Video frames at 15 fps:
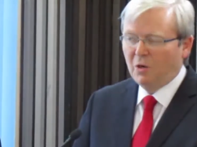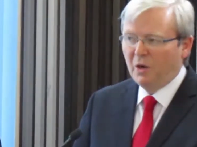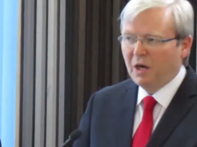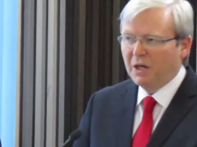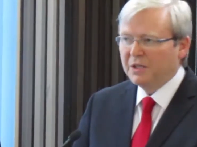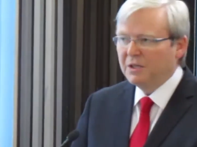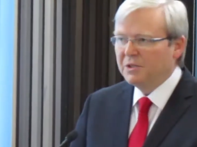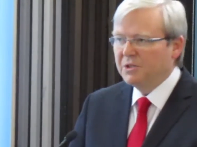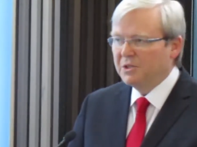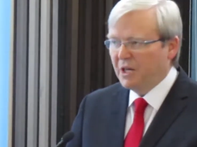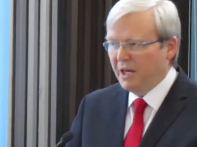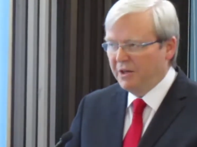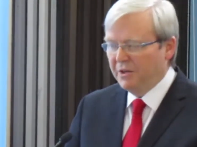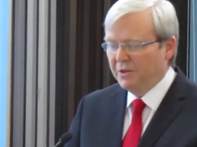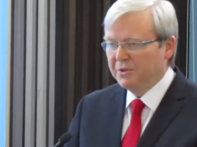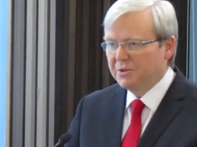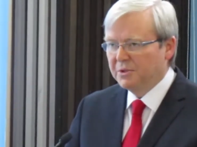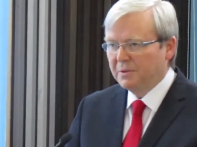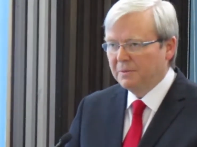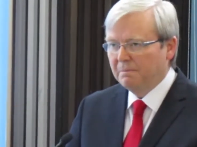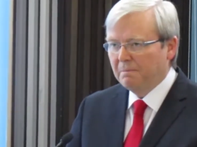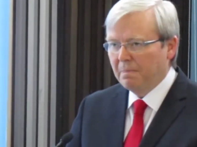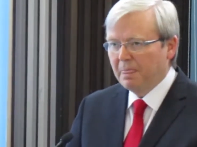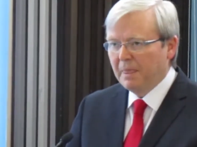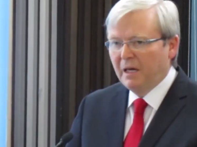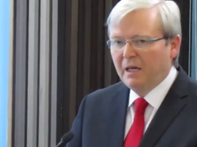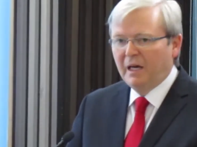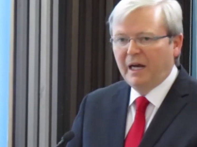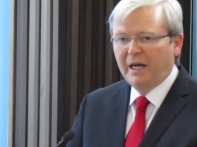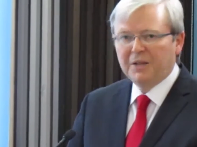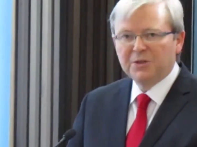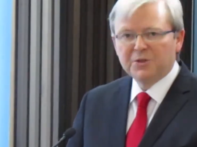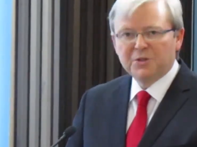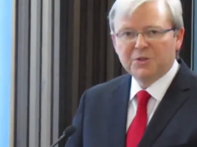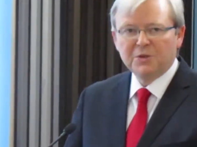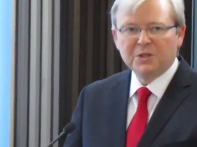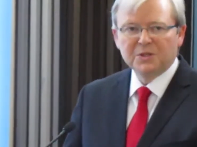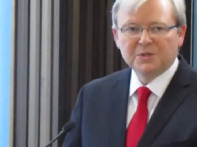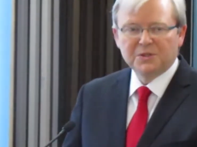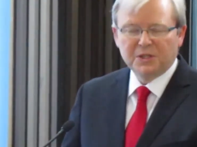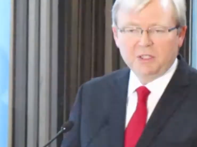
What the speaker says: OIE standards. And in the 2 years